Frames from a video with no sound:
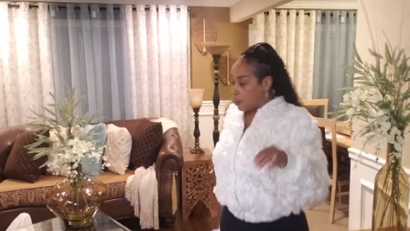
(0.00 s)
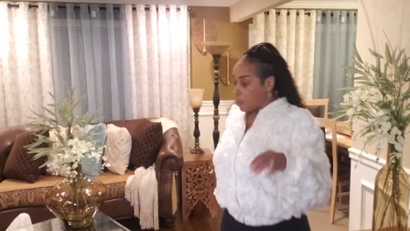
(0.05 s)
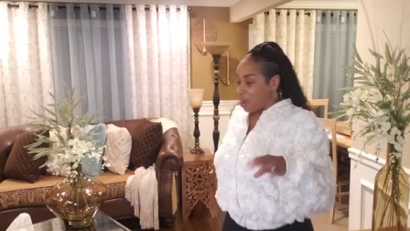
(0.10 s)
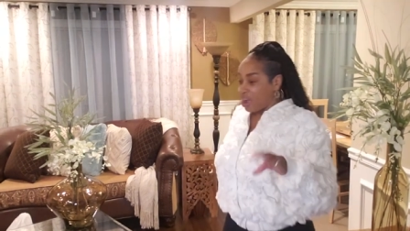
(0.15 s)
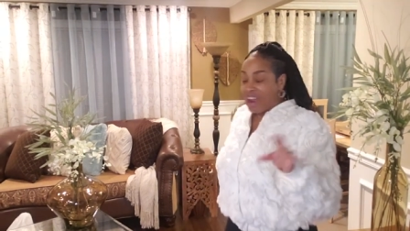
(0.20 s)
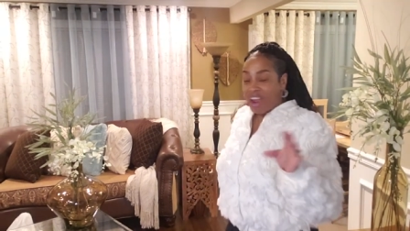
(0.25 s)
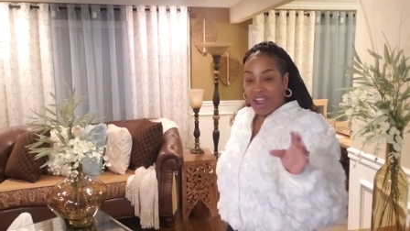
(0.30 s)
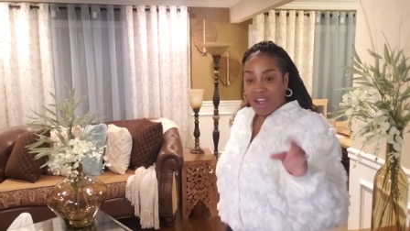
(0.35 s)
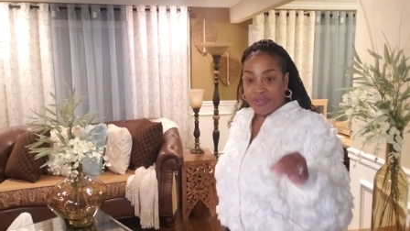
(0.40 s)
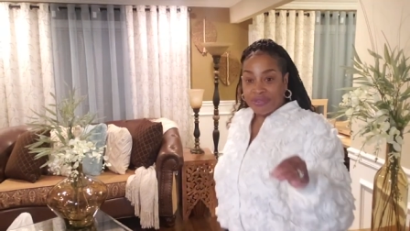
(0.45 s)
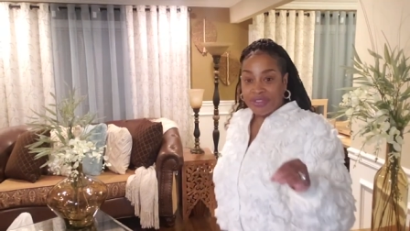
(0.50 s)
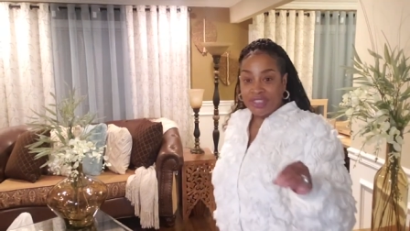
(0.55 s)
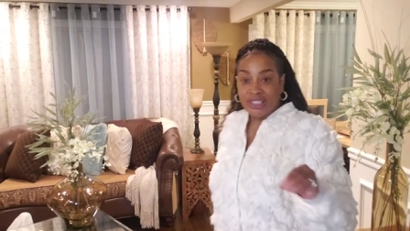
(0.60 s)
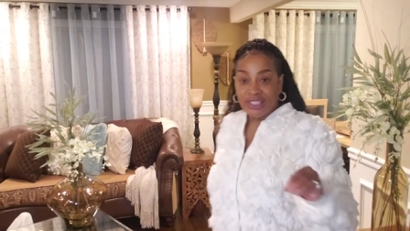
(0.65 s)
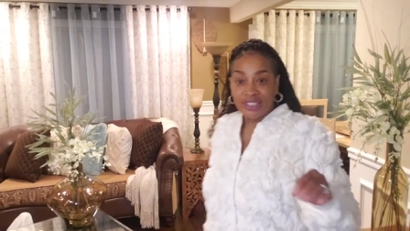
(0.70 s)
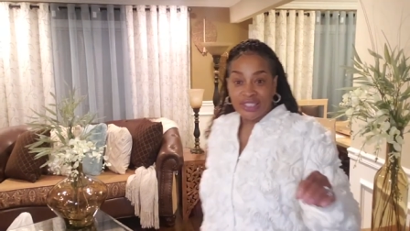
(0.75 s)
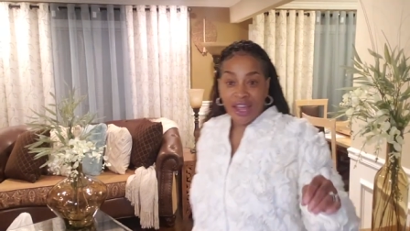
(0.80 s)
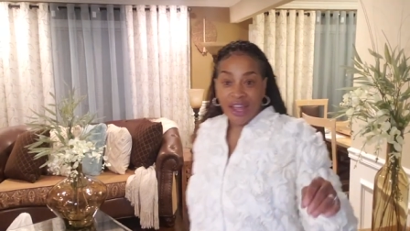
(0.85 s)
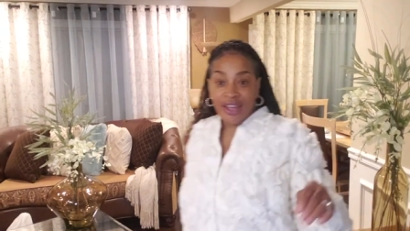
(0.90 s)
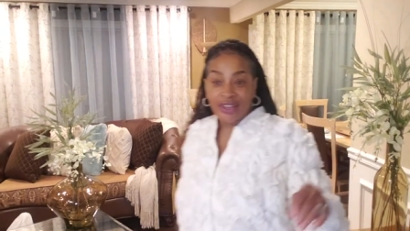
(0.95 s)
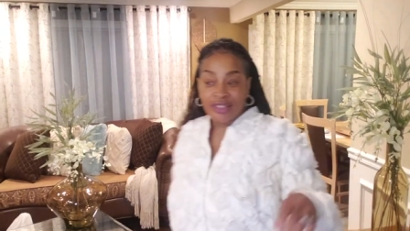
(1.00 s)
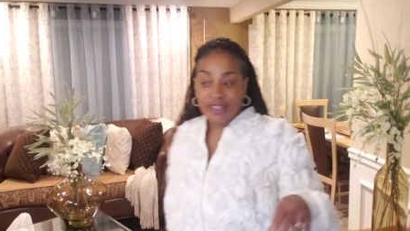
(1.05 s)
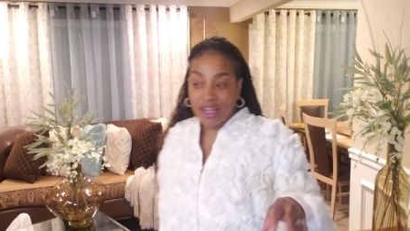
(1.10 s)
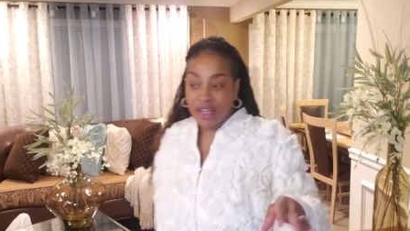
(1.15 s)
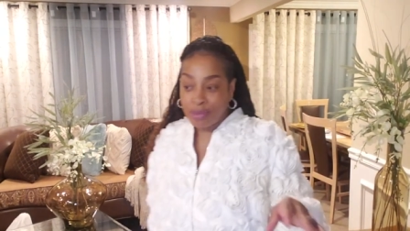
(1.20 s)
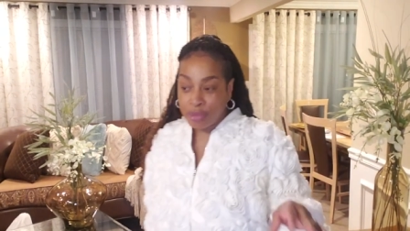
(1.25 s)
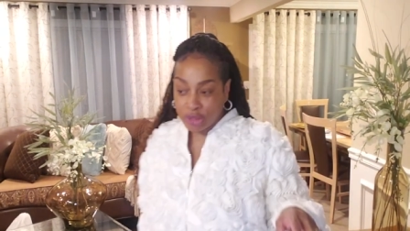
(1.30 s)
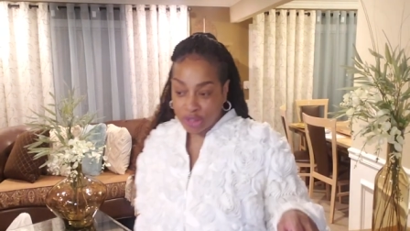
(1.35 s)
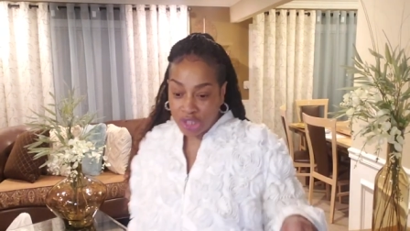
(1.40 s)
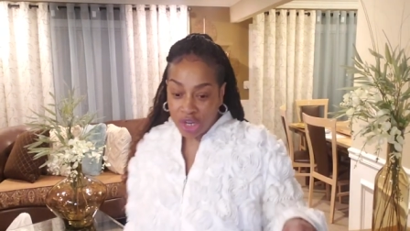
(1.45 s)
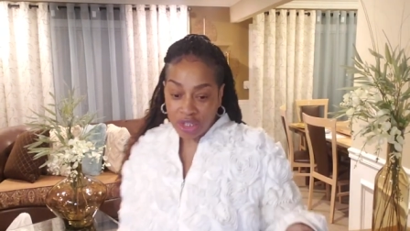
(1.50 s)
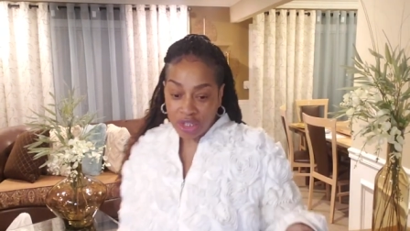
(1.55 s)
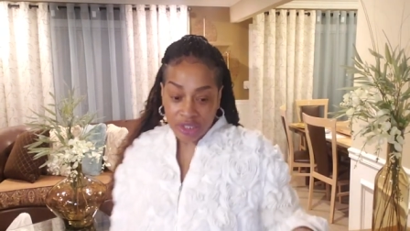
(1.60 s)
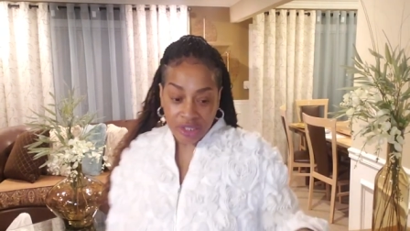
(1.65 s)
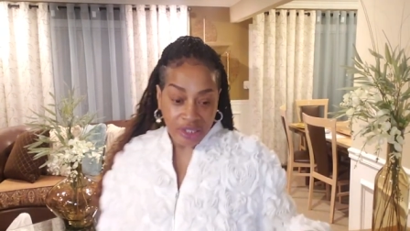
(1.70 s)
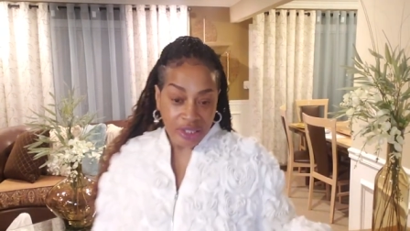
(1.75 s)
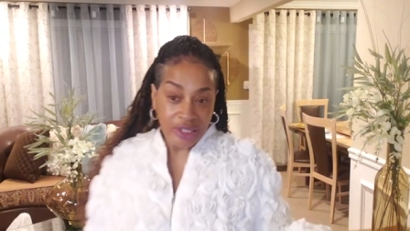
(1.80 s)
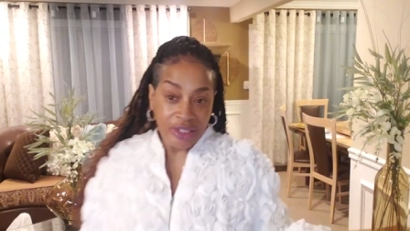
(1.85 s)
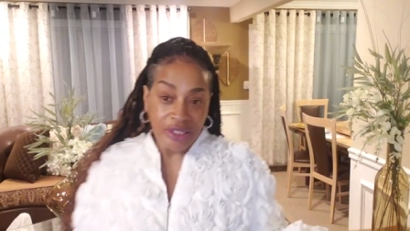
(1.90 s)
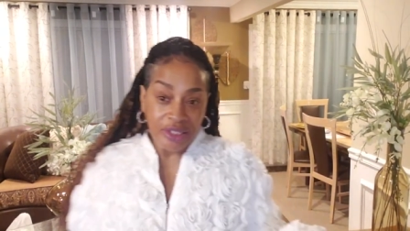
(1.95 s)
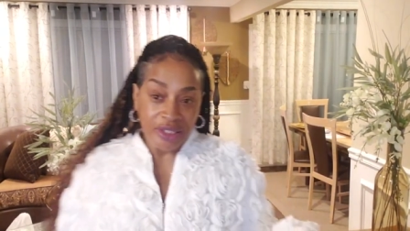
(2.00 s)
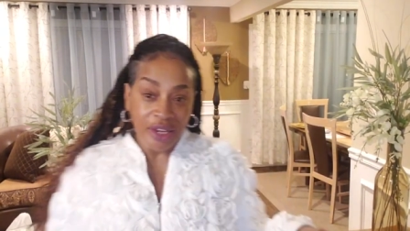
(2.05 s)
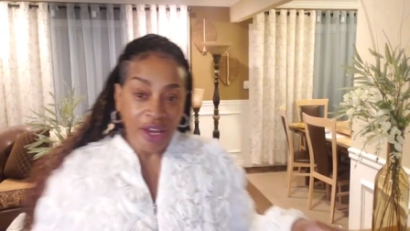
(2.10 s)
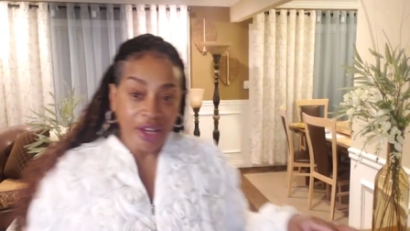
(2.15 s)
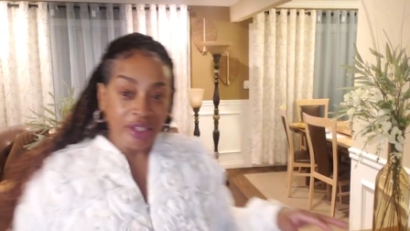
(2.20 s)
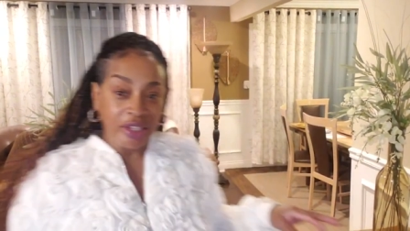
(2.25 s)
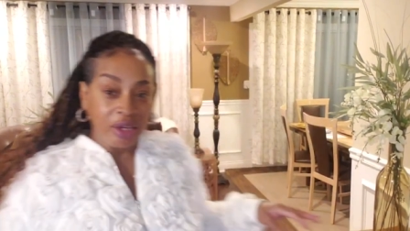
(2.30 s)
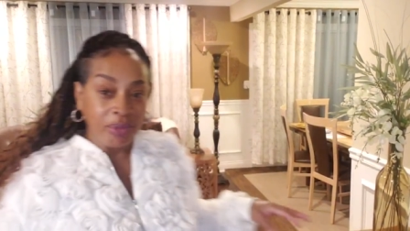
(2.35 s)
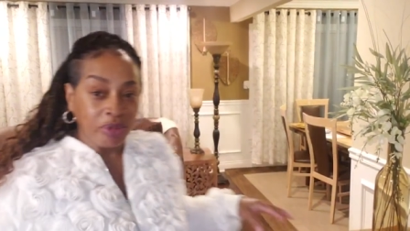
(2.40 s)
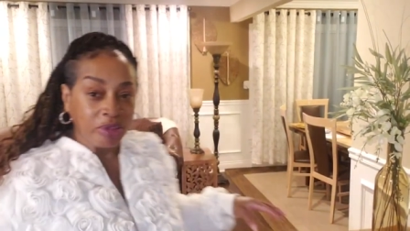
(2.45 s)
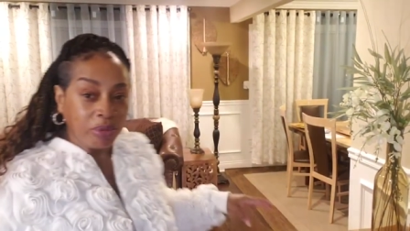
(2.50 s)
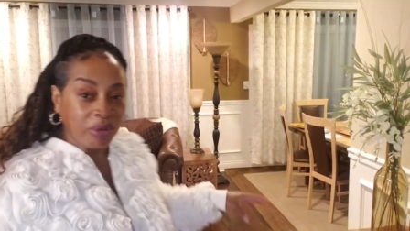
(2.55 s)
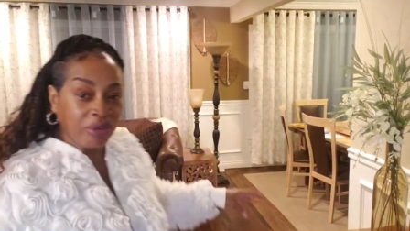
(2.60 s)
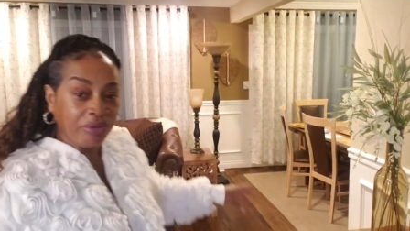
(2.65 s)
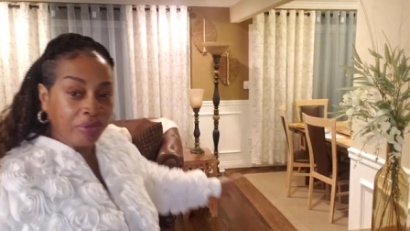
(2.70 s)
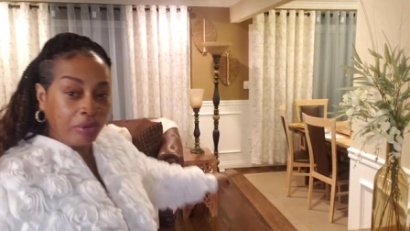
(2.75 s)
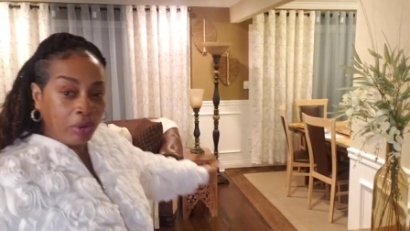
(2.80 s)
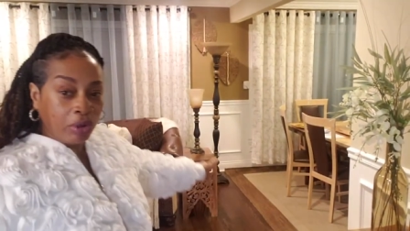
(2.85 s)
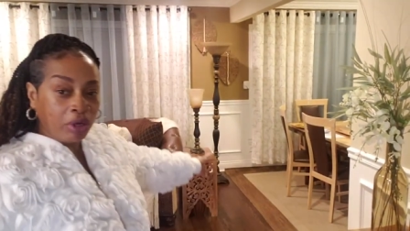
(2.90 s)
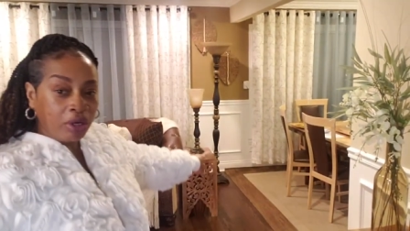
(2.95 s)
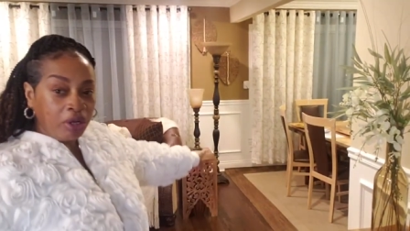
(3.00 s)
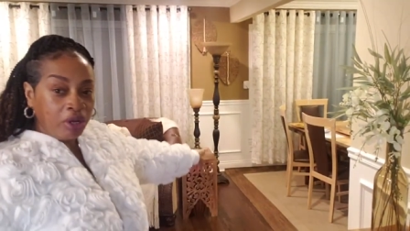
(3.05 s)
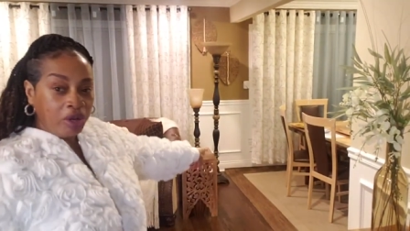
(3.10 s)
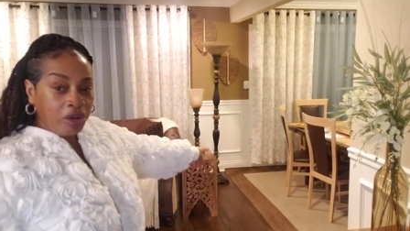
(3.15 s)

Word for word: I have these side tables. Y'all done seen these side tables before,